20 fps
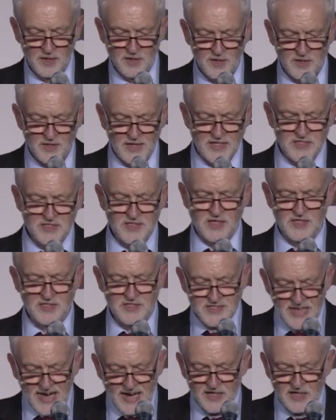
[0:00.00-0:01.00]
That's
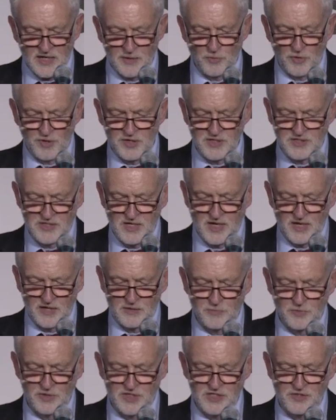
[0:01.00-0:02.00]
exactly what he did
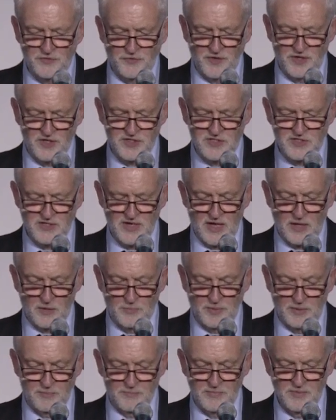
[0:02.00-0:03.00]
with his first
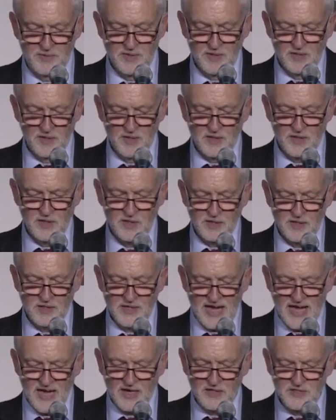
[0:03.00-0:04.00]
album,
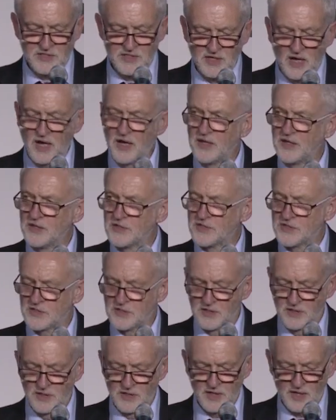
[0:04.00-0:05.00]
Gang Signs
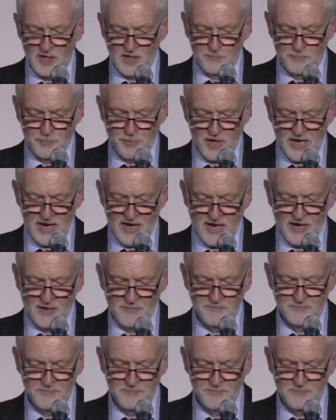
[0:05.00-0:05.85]
and Prayer.